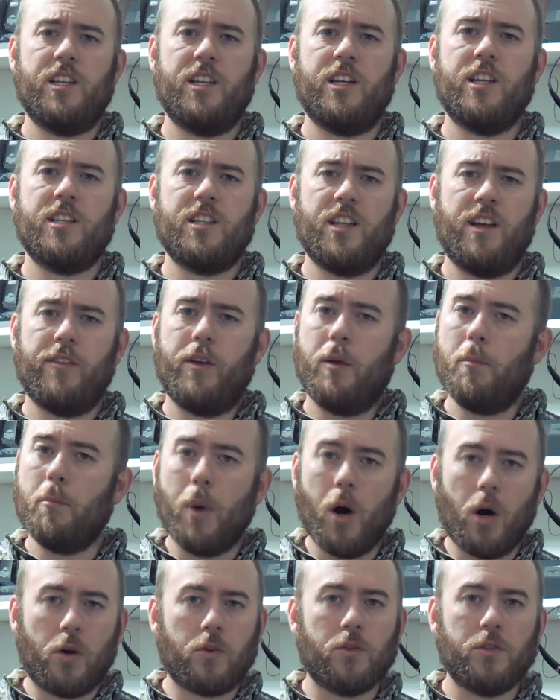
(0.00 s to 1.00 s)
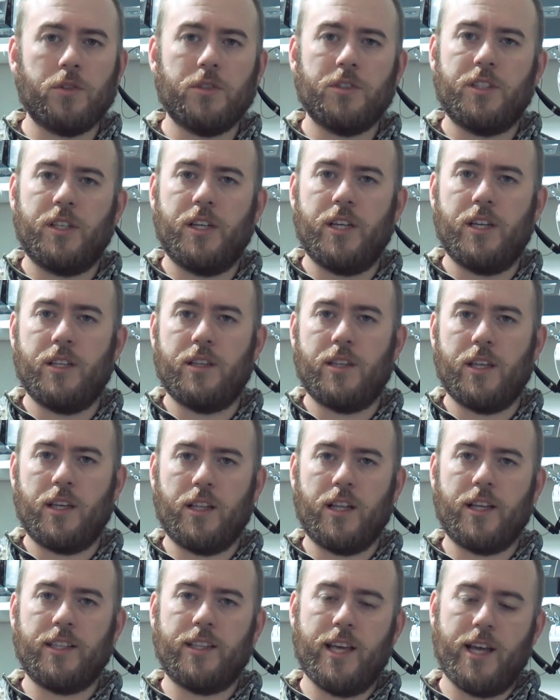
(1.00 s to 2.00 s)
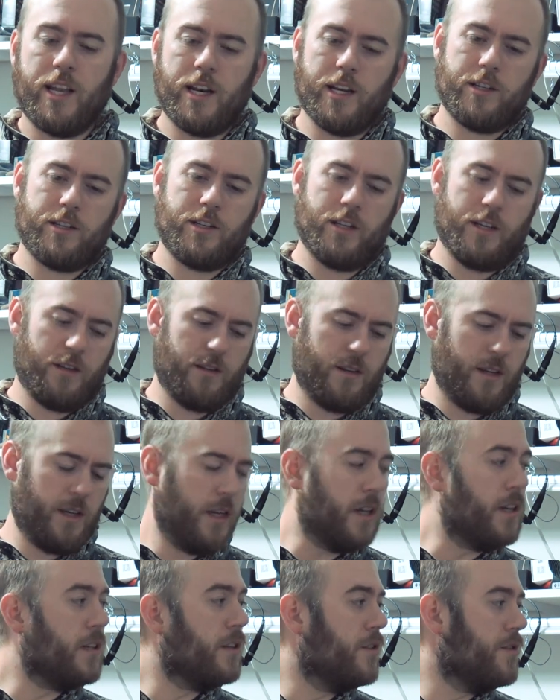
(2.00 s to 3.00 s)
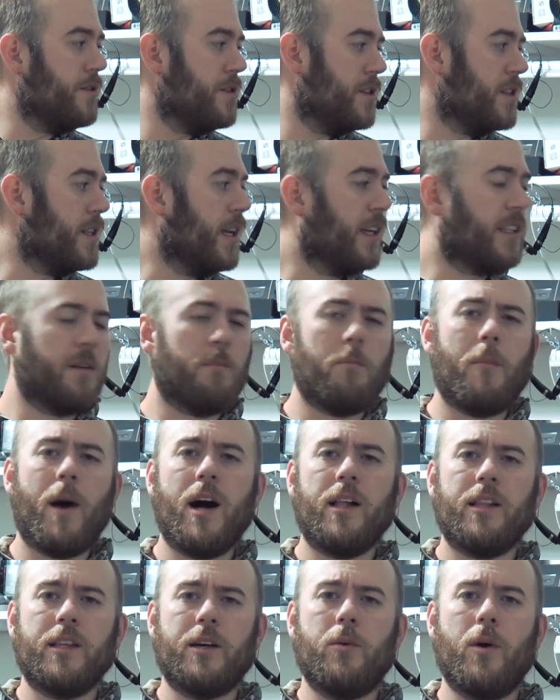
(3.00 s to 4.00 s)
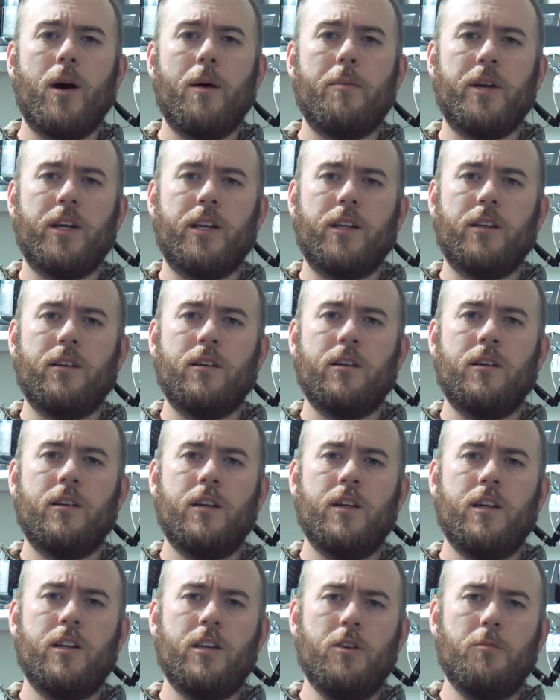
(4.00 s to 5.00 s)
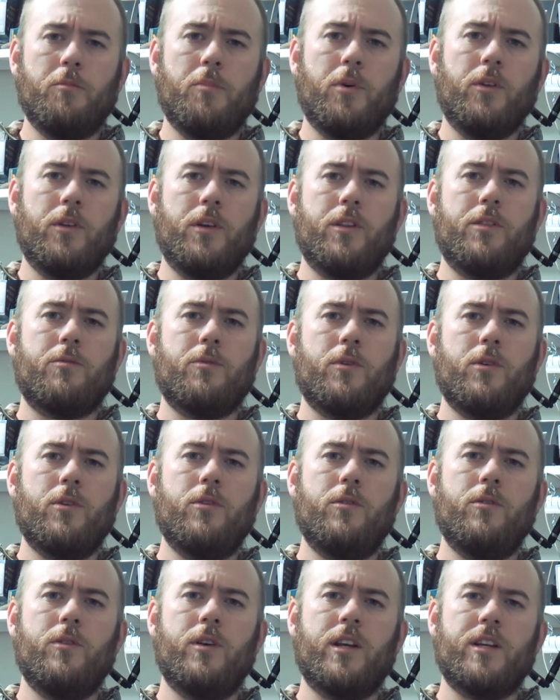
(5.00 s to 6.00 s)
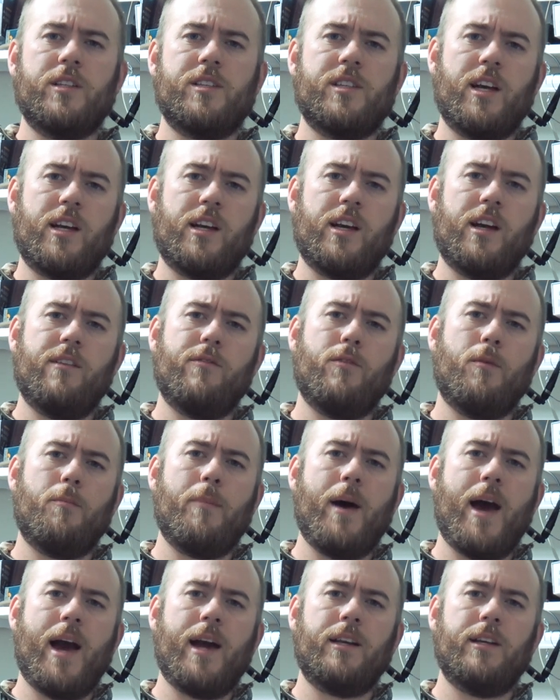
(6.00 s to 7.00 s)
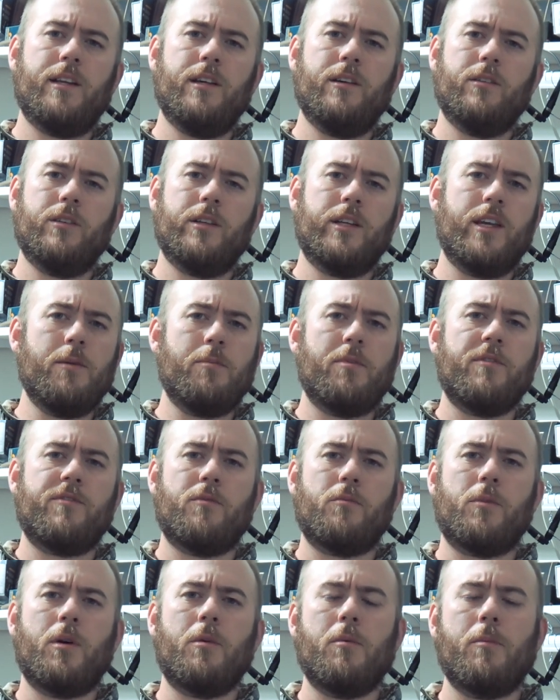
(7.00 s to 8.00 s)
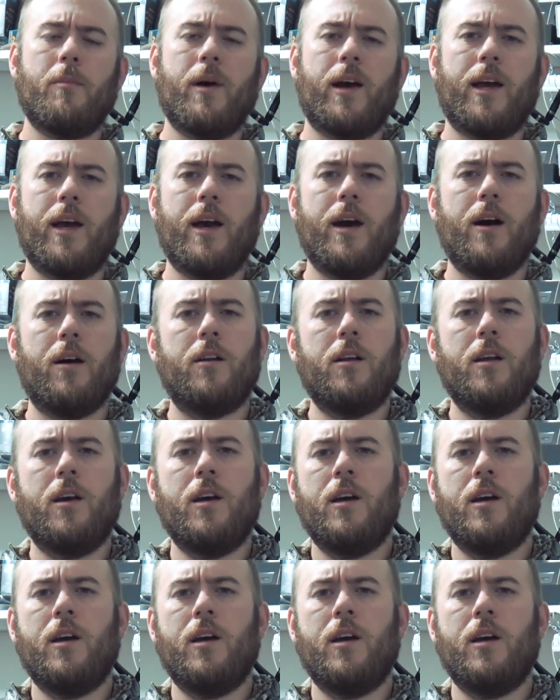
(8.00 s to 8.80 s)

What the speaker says: It doesn't have any buckles, anything like that. It uses like the molly webbing. You pull it through, and it's got kind of a back deal to keep it from coming back out.